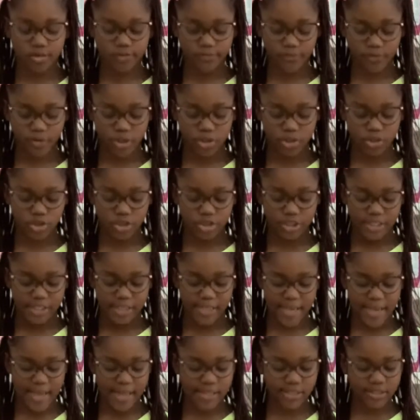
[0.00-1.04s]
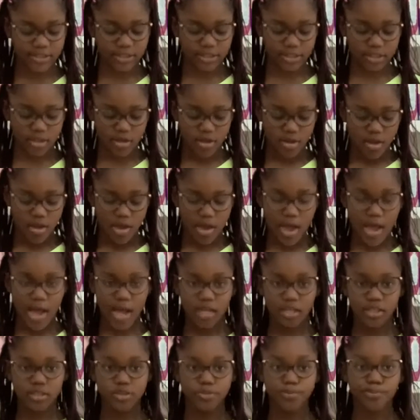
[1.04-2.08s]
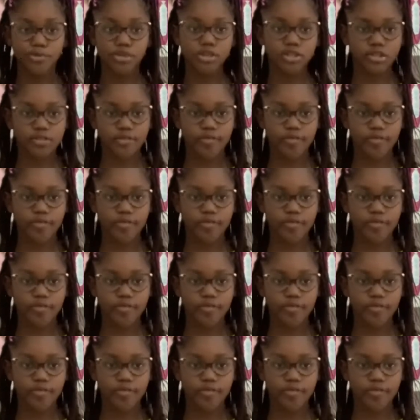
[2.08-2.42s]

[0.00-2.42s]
for Juliet, and most